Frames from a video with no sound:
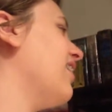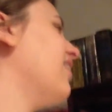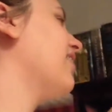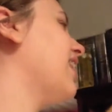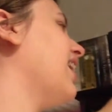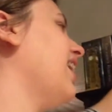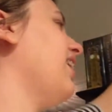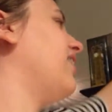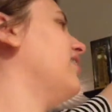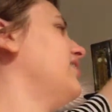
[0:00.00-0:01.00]
Okay,
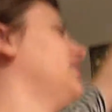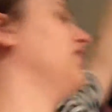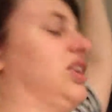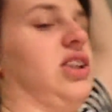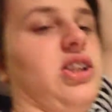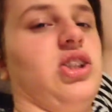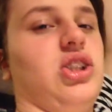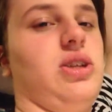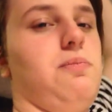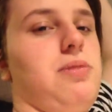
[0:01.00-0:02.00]
our next
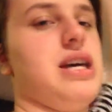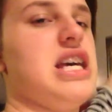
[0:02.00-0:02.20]
ship